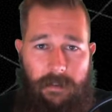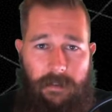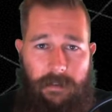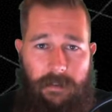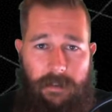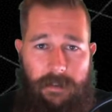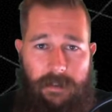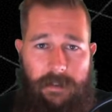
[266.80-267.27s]

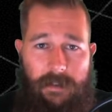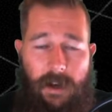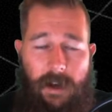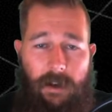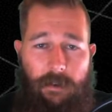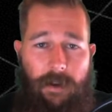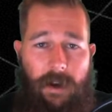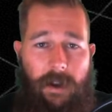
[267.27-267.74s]
this
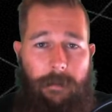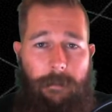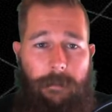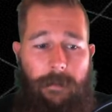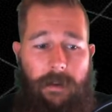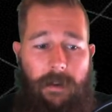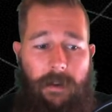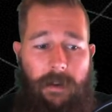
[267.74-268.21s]

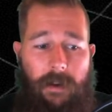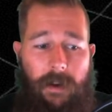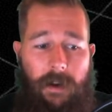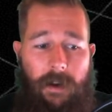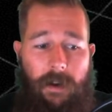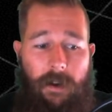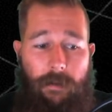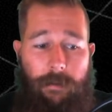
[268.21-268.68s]
diagram
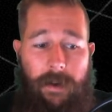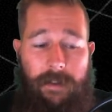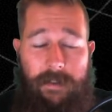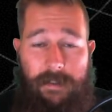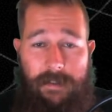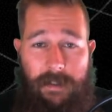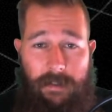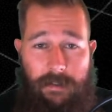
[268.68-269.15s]
are around the
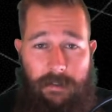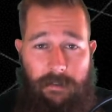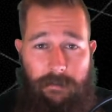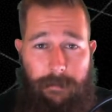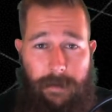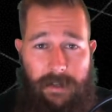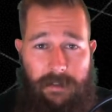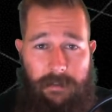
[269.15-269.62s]
center
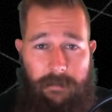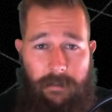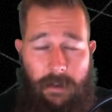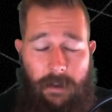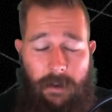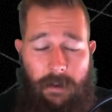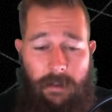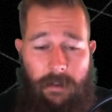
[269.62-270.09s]
of mass of
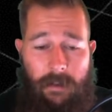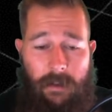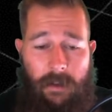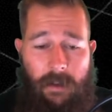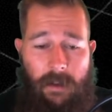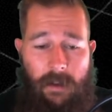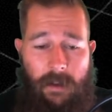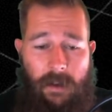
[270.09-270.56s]
the Earth,
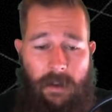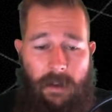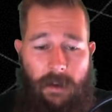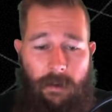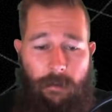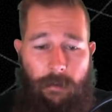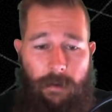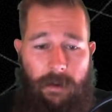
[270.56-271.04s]

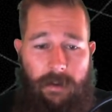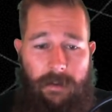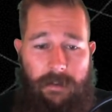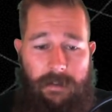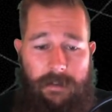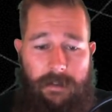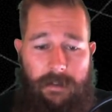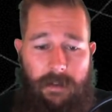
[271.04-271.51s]

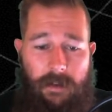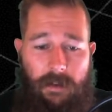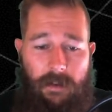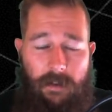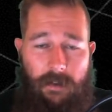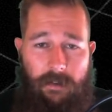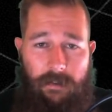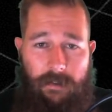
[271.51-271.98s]
whereas
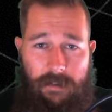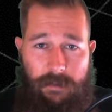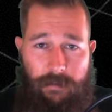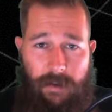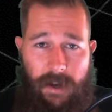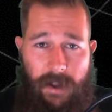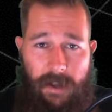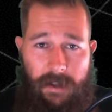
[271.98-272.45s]
on this
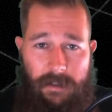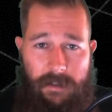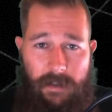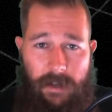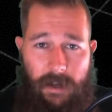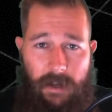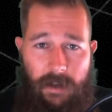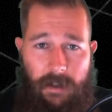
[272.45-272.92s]
right-hand
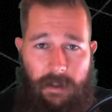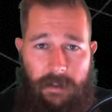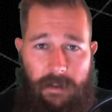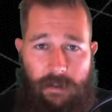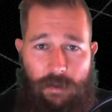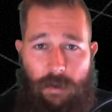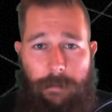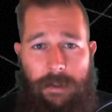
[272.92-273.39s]
side,
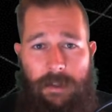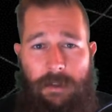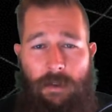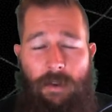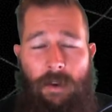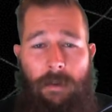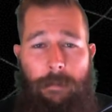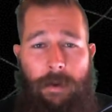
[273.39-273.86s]
these orbits are
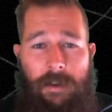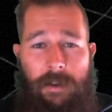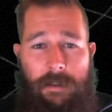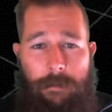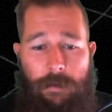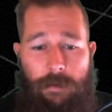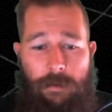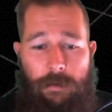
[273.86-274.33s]
not
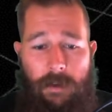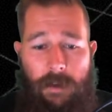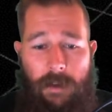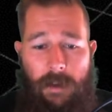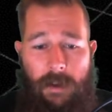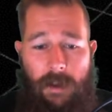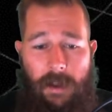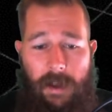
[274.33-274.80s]
possible
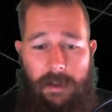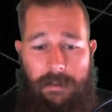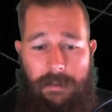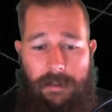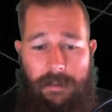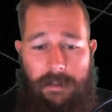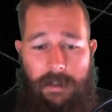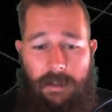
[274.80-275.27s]
as
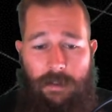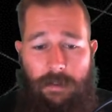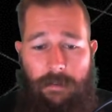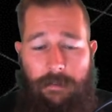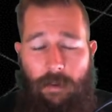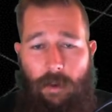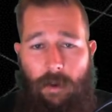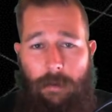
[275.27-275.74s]
the center
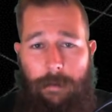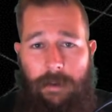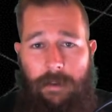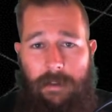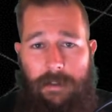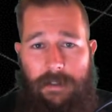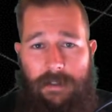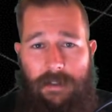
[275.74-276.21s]
of the
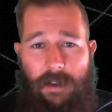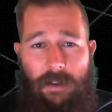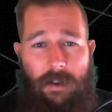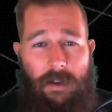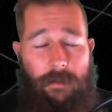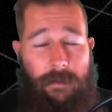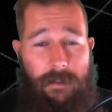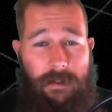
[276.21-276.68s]
orbit does not
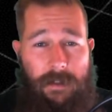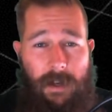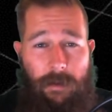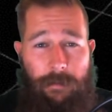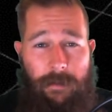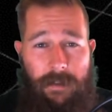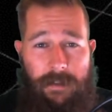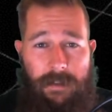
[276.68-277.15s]

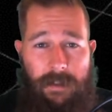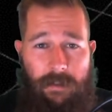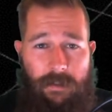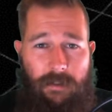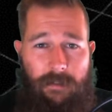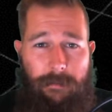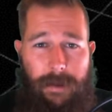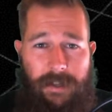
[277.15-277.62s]
coincide with the
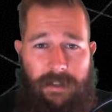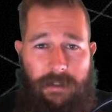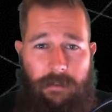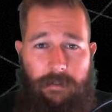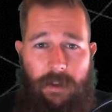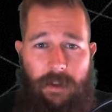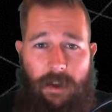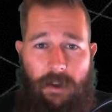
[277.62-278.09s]
center of mass
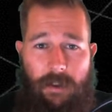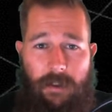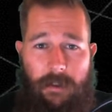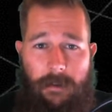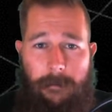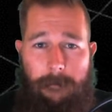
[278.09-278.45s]
of the Earth.